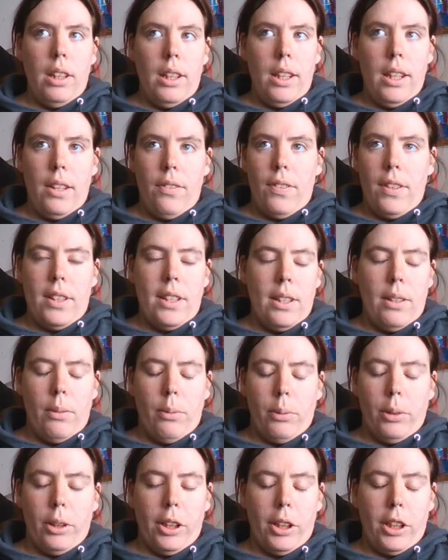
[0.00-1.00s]
if it
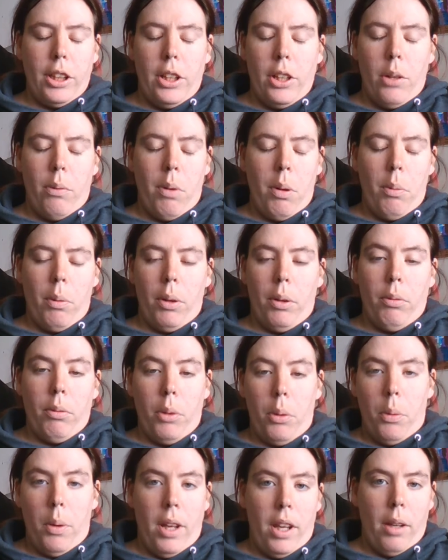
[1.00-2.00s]
didn't work, we weren't
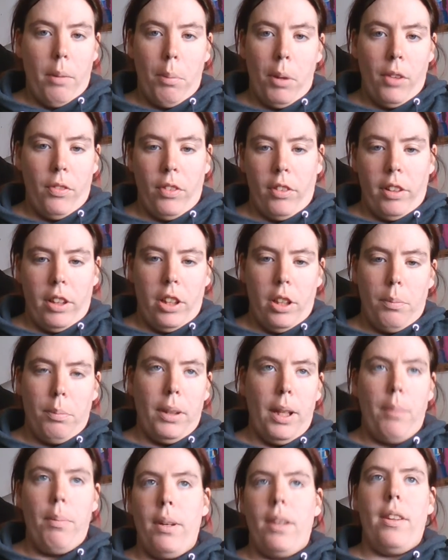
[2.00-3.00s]
ruining a perfectly good
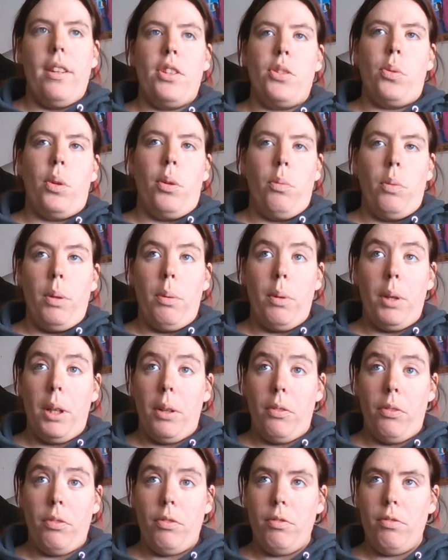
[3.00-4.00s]
playpen. This one we would
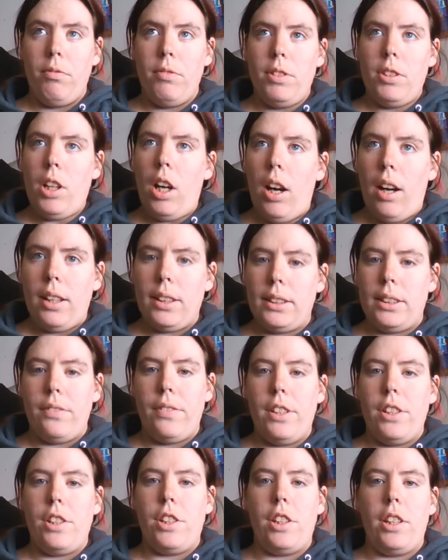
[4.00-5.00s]
have tossed
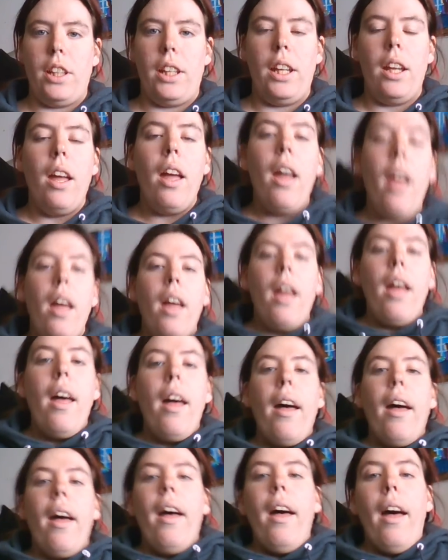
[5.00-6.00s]
eventually.
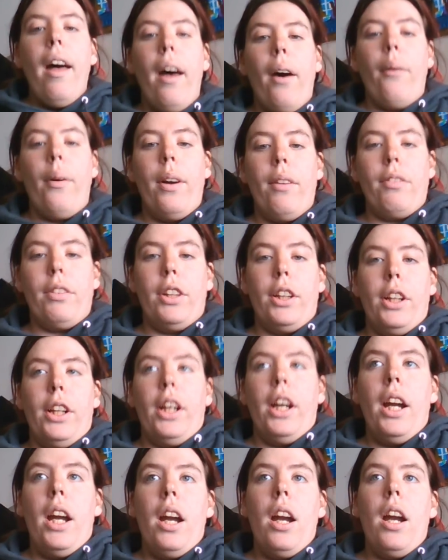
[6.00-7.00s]

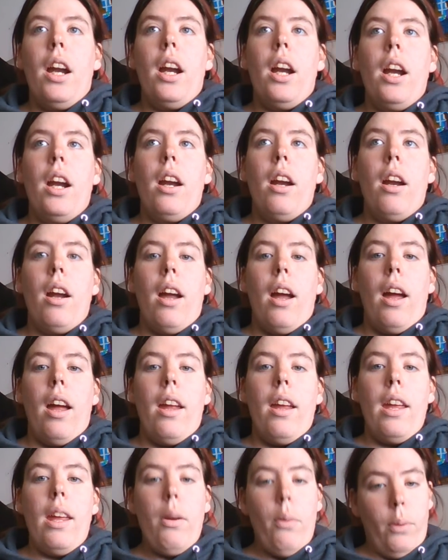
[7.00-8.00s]
However,
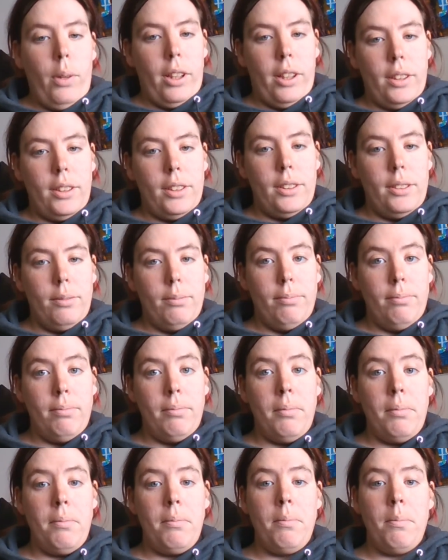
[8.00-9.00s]
it works
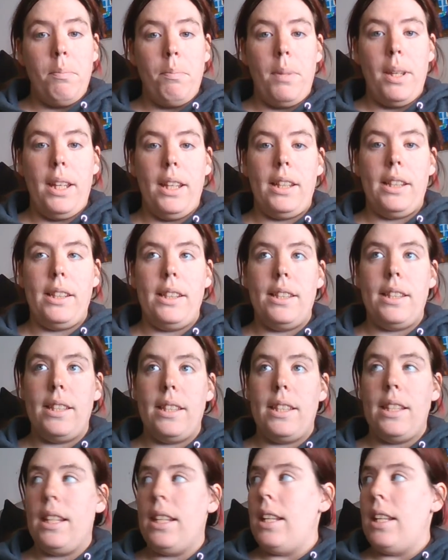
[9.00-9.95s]
because